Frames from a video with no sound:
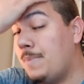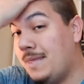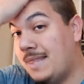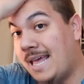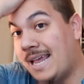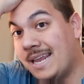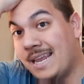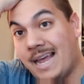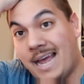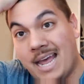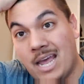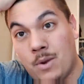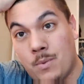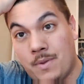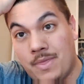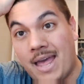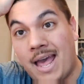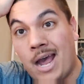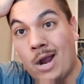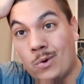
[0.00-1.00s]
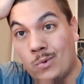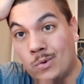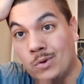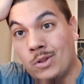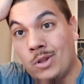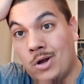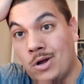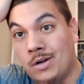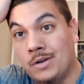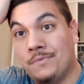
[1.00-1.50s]
be that guy with
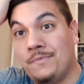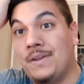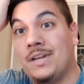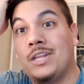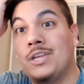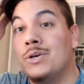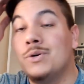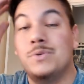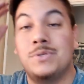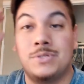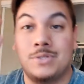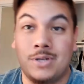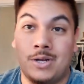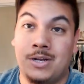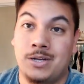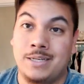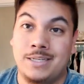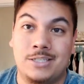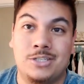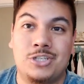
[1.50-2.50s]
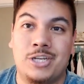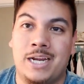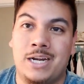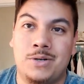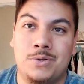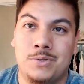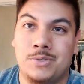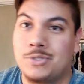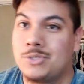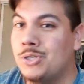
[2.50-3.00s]
hour-long videos on his
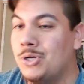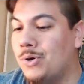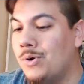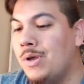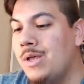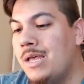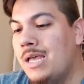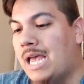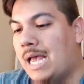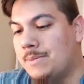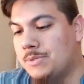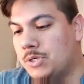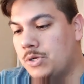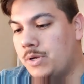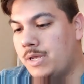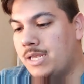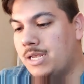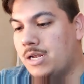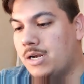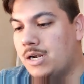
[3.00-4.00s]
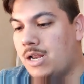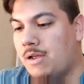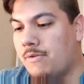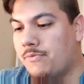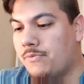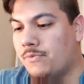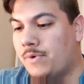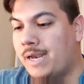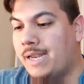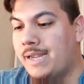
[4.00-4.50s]
channel. So I'm just going to go ahead and cut it
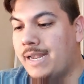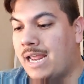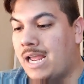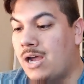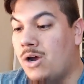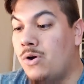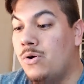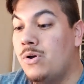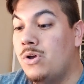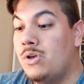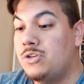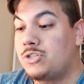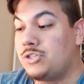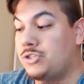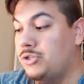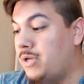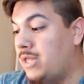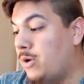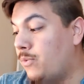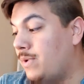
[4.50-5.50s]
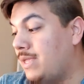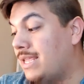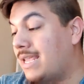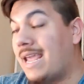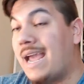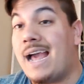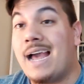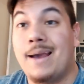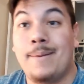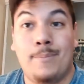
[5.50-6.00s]
off right now. Just know that we
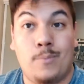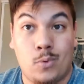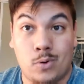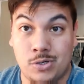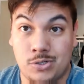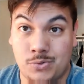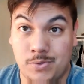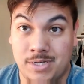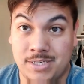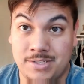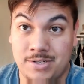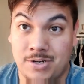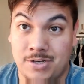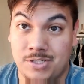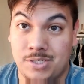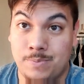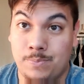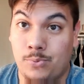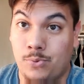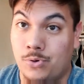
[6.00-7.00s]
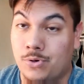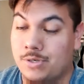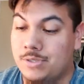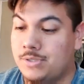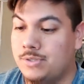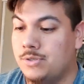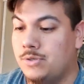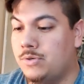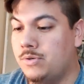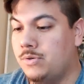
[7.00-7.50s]
got more Trickstar support,
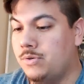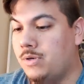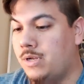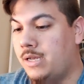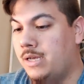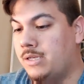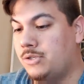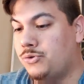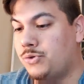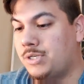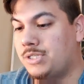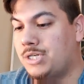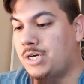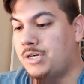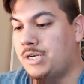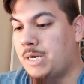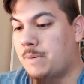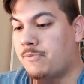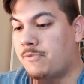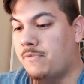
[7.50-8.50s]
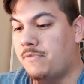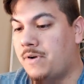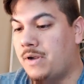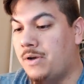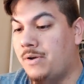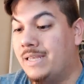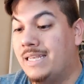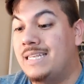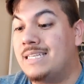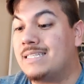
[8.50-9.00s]
so uh, Trickstar deck
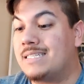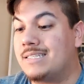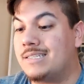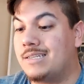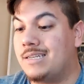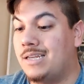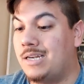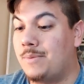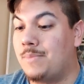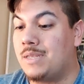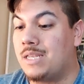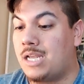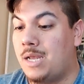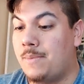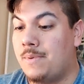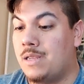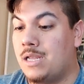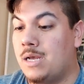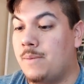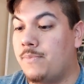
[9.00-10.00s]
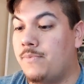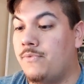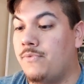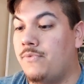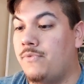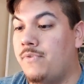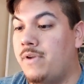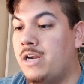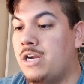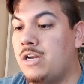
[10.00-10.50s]
profile is going to be coming up
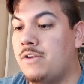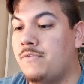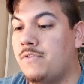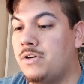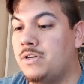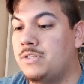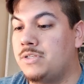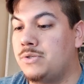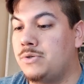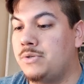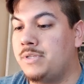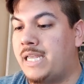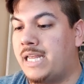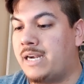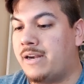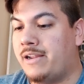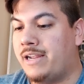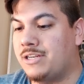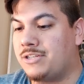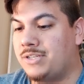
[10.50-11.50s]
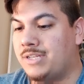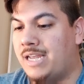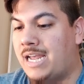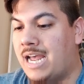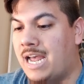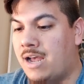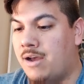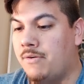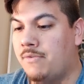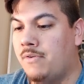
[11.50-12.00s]
very, very soon. Now that I actually
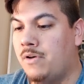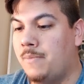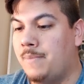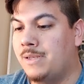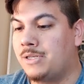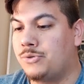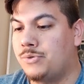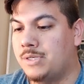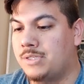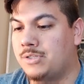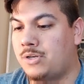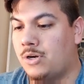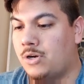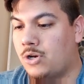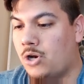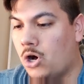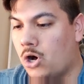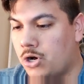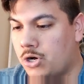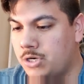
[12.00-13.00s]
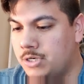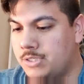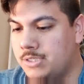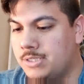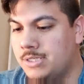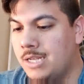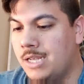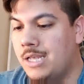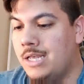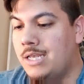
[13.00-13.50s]
have all my Trickstar
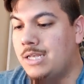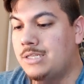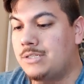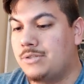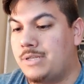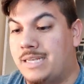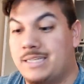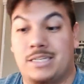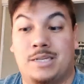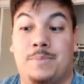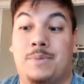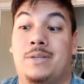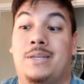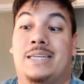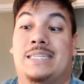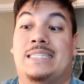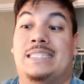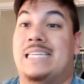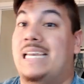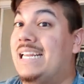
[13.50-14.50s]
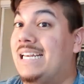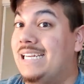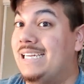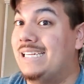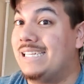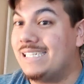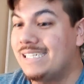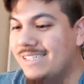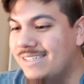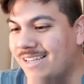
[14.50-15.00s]
cards, so that's going to be exciting.